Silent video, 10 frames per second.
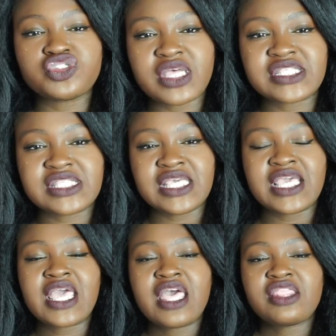
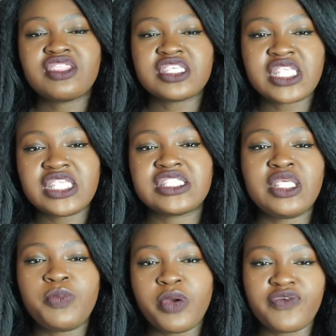dressy this is
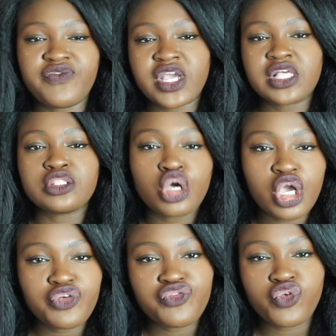the perfect
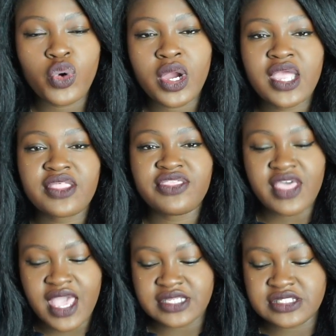look for
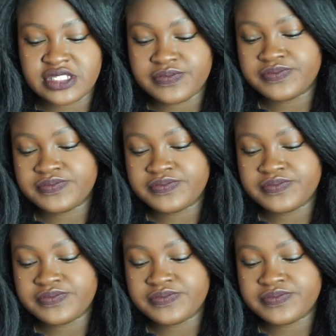that.